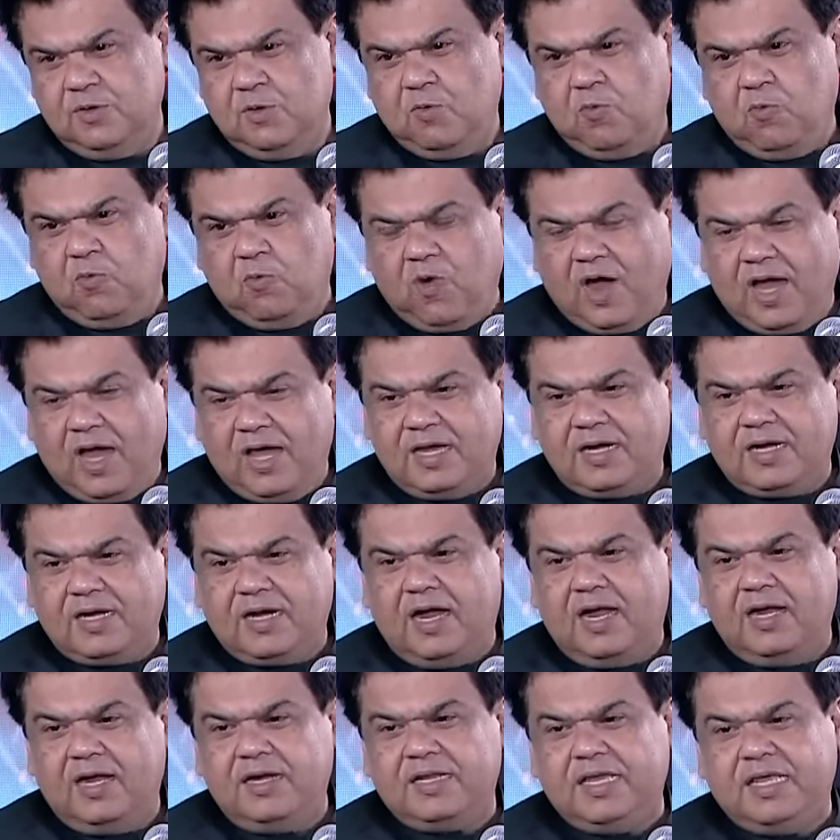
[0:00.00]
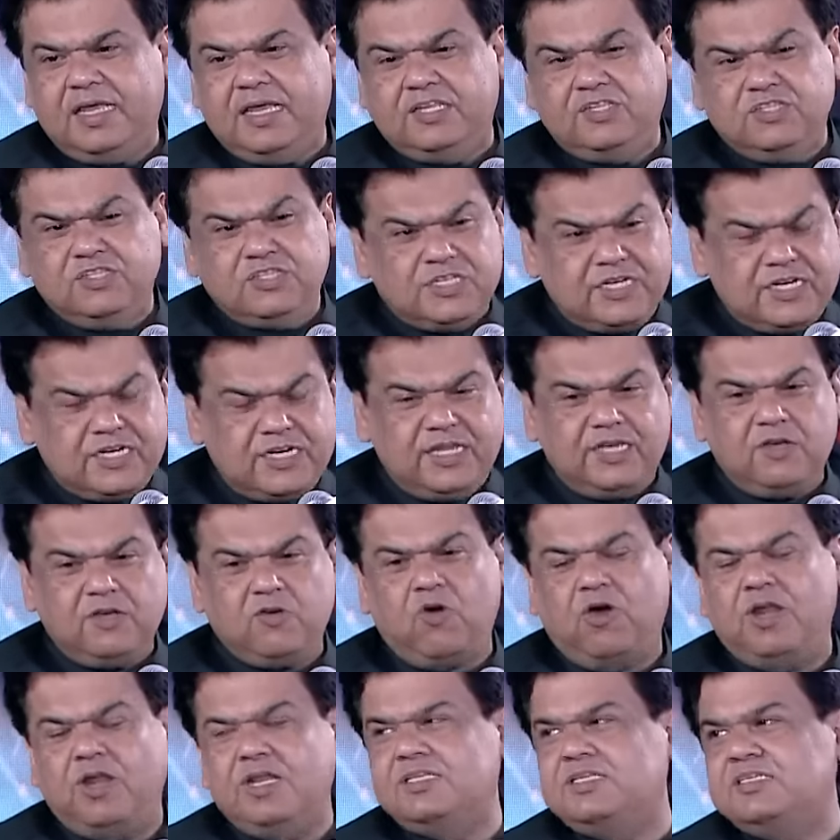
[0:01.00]
Why can't engineering
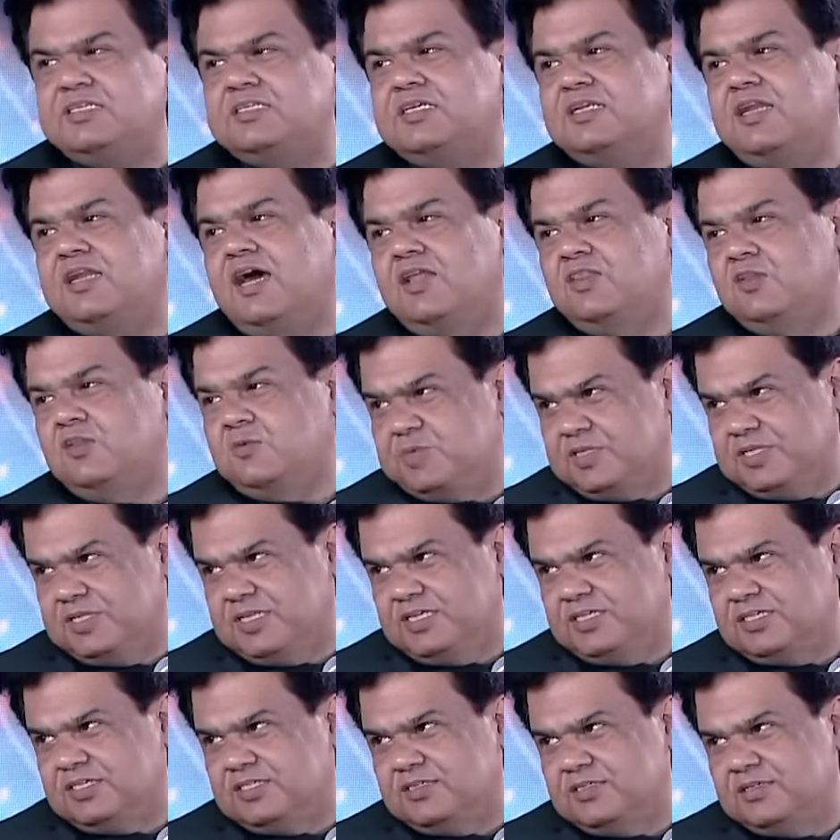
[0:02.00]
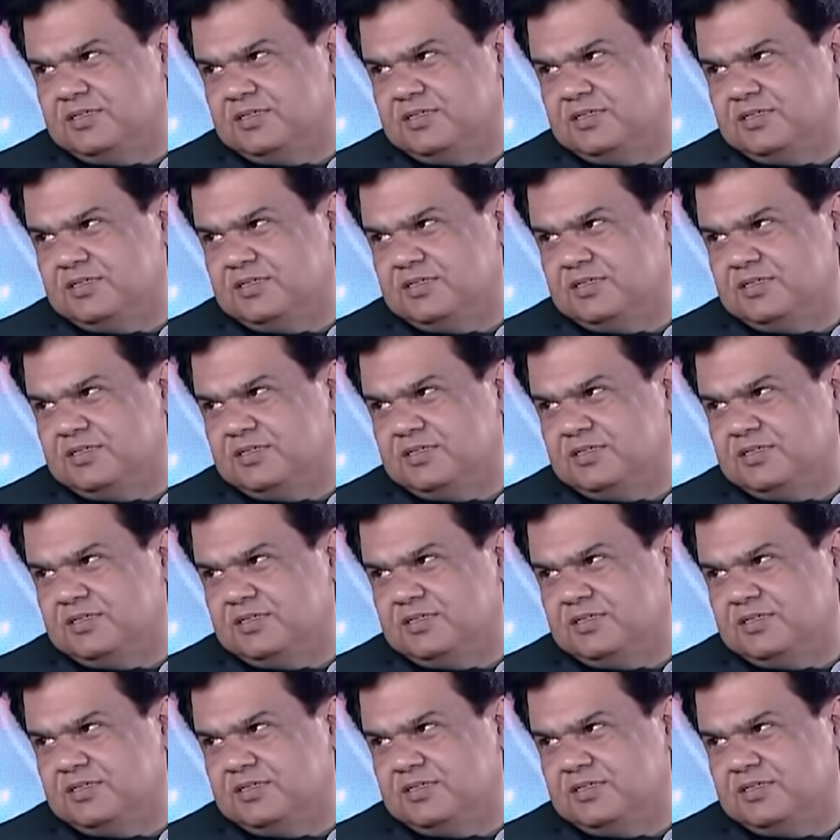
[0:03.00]
colleges in Andhra Pradesh?